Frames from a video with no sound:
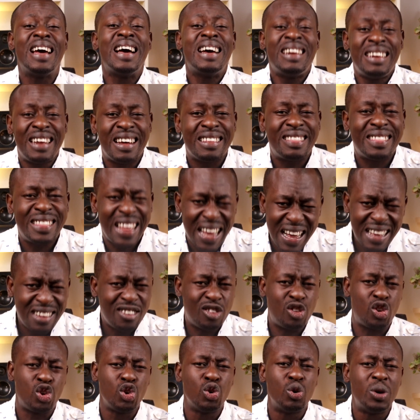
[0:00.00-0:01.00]
the
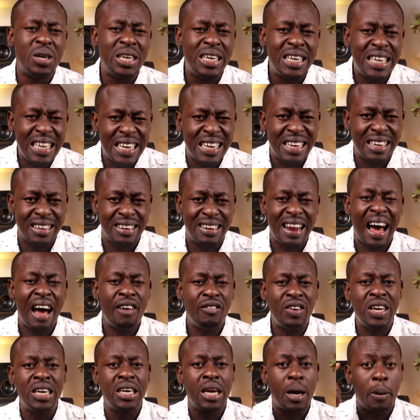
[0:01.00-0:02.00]
things you need,
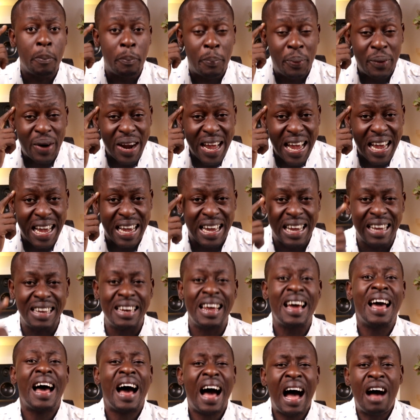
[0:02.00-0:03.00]
having the brain,
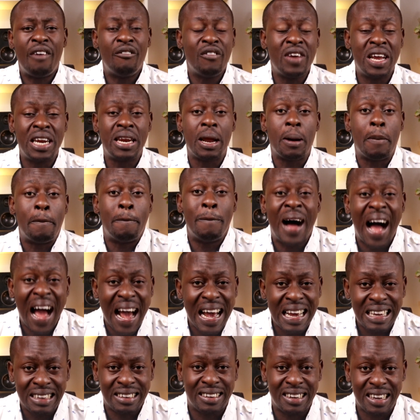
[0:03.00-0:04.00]
having the
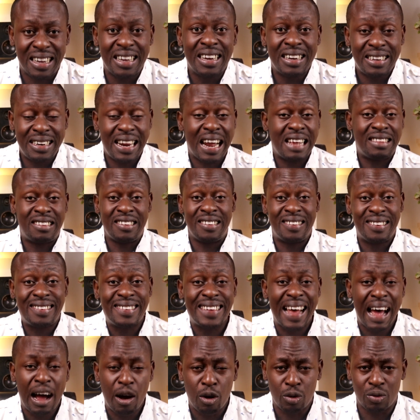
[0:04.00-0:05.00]
mind that is
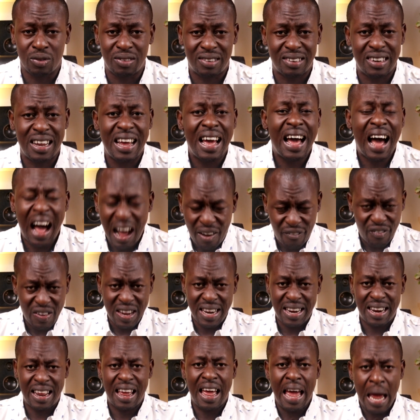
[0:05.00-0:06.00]
sound,
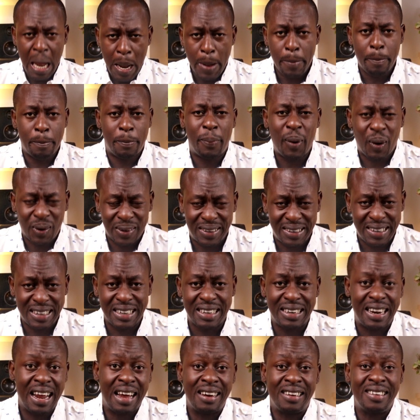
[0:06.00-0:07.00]
having a body
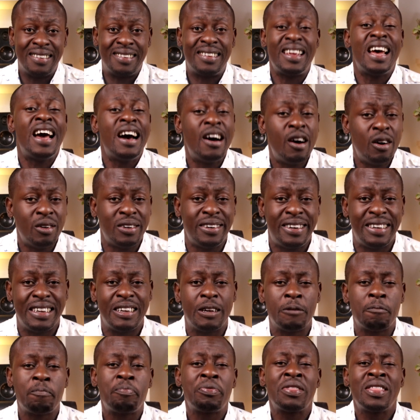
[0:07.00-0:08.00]
that is healthy,